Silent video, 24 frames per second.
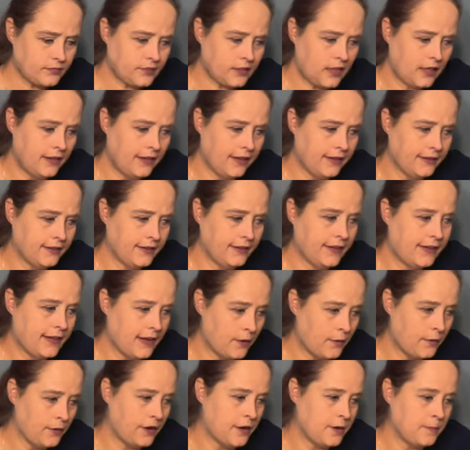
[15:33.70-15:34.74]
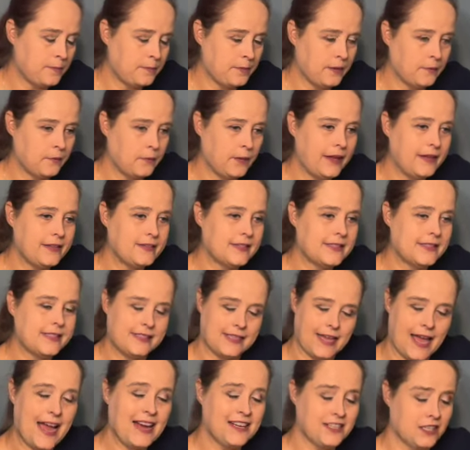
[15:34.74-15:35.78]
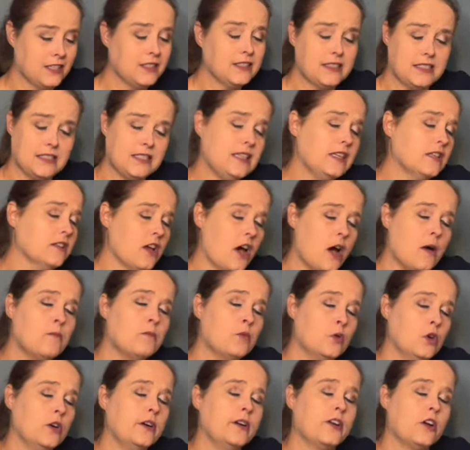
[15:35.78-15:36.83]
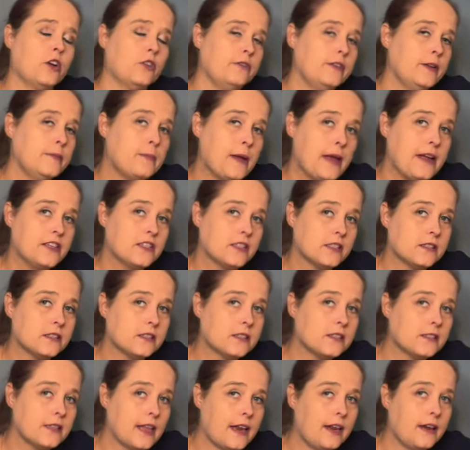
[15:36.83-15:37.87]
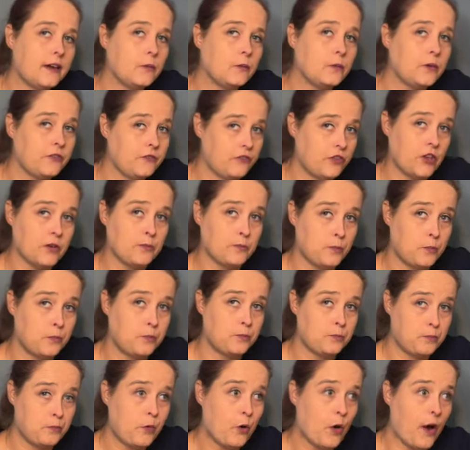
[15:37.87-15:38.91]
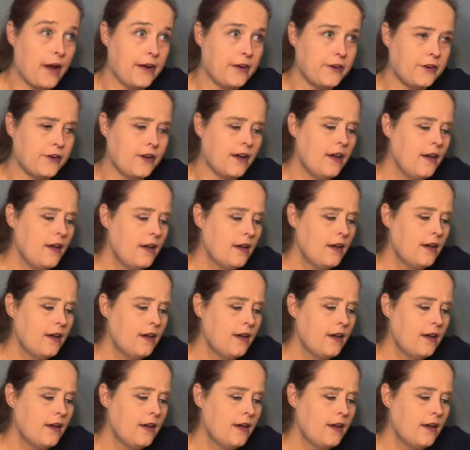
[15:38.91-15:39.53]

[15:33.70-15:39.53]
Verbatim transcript: and gown up and we actually see a lot more COVID patients than we've done prior.